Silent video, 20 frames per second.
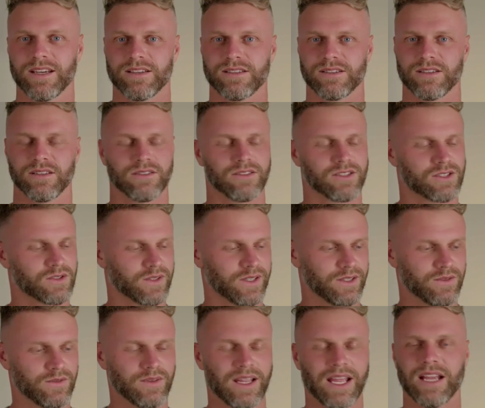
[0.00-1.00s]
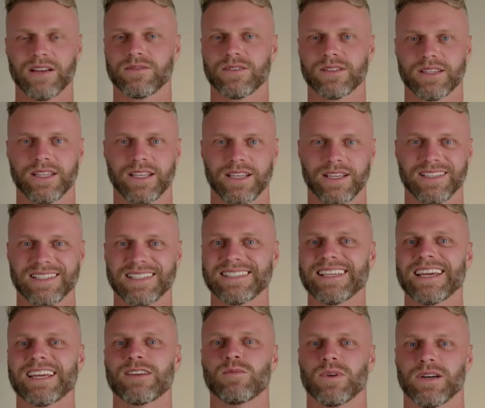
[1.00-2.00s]
so you're not trying to do everything
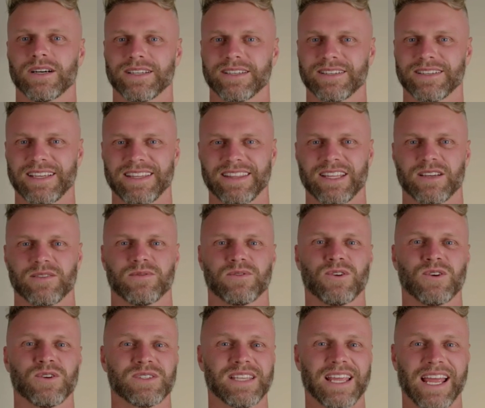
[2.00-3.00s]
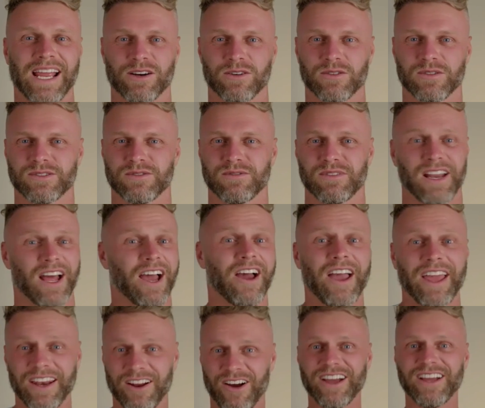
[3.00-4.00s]
day one in that first hour or two. And
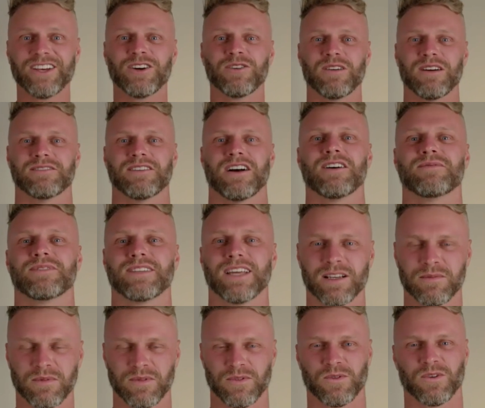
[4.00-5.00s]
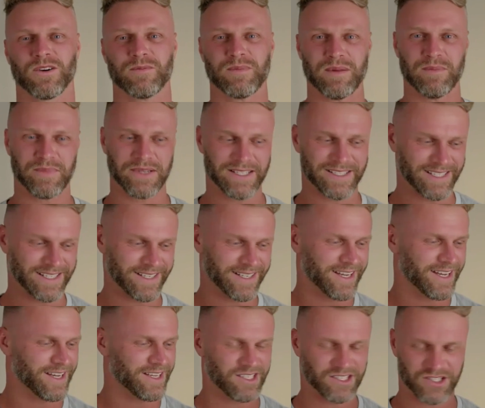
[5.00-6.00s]
I know I've done it before. I've been busy
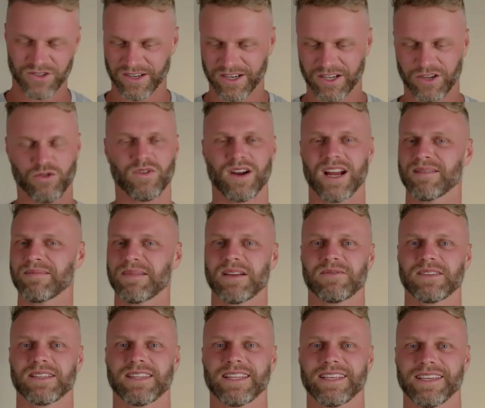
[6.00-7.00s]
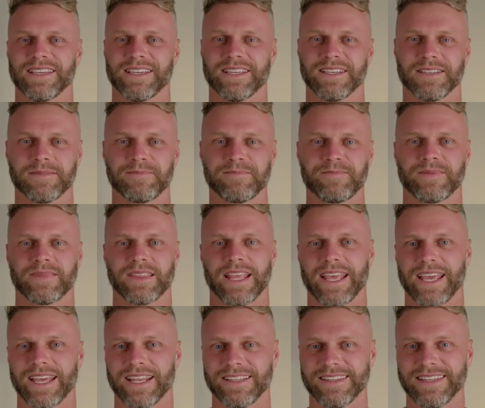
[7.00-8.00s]
trying to cram everything in.
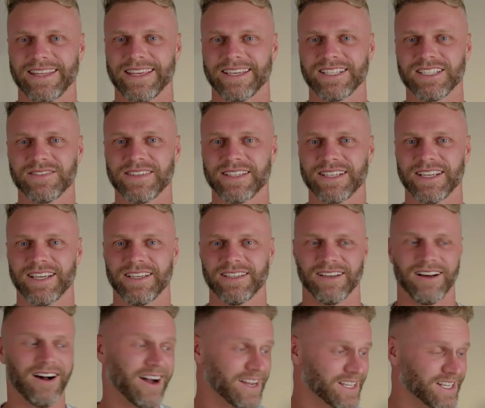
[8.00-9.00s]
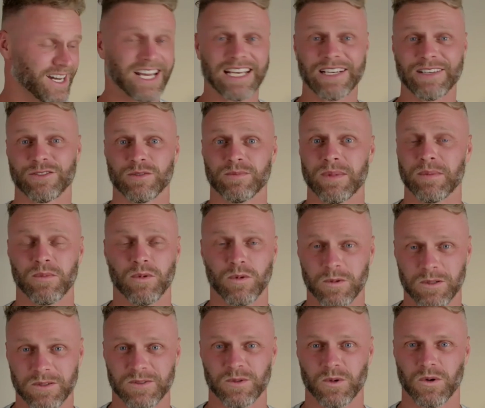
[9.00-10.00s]
And at the end of it, I can't ever remember what
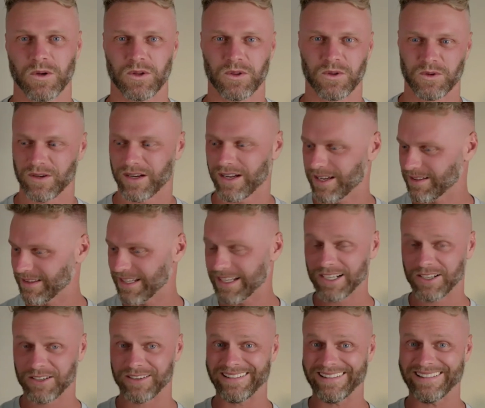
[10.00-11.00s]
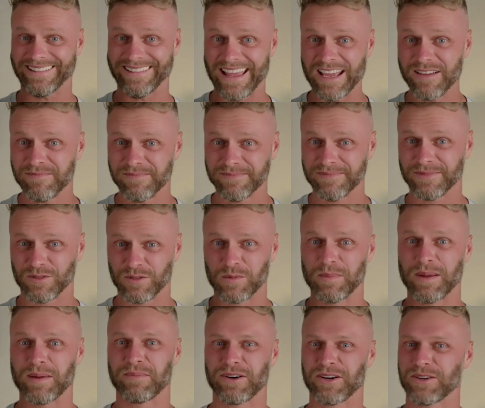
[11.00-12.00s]
we've talked through, right? Let alone them
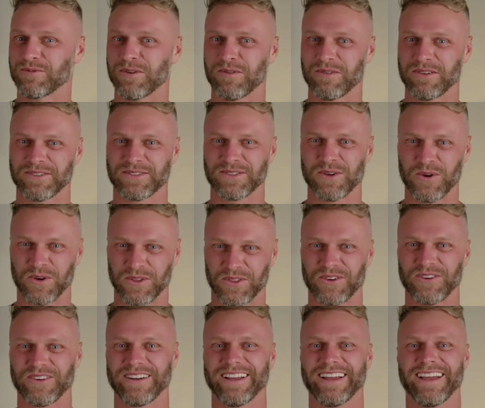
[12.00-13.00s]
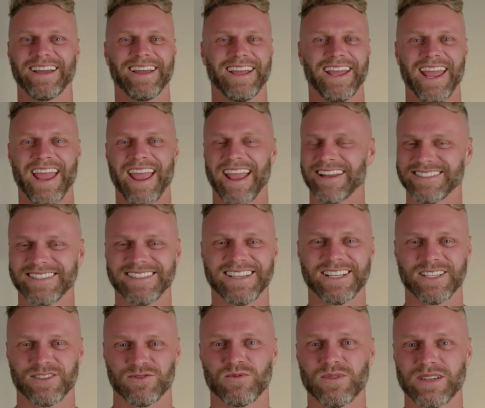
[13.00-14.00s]
remembering what we've talked through. It just
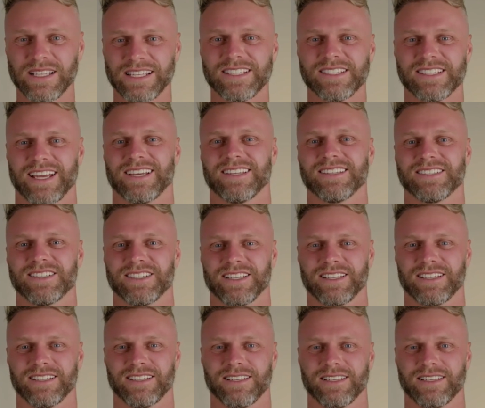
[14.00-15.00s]
gets really challenging.